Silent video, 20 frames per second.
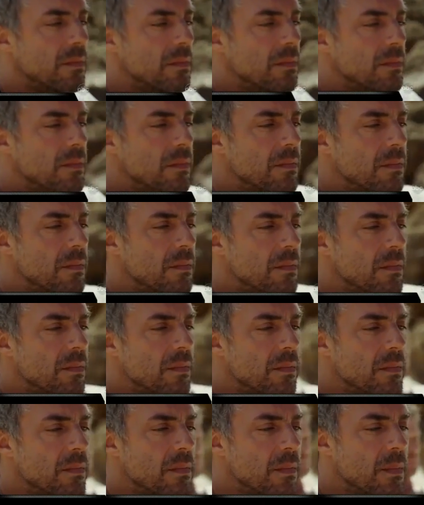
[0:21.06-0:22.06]
I didn't have time to
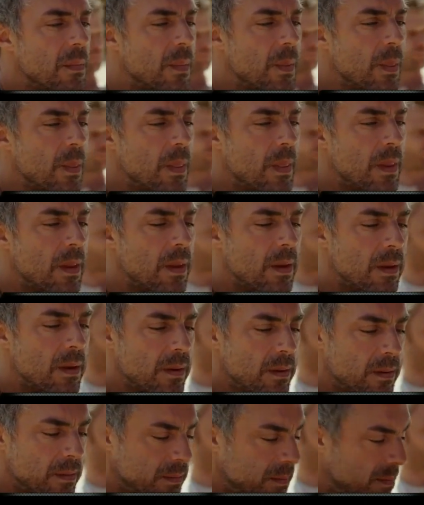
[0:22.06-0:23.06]
study it,
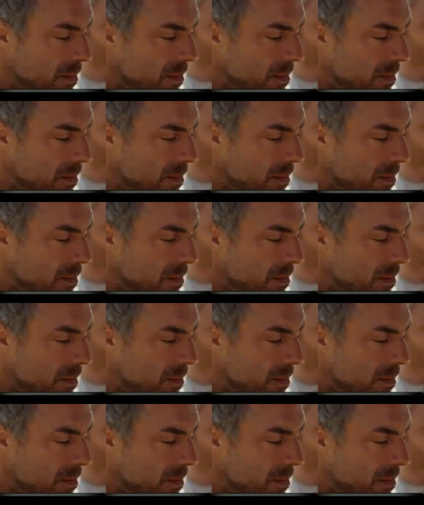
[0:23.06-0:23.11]
so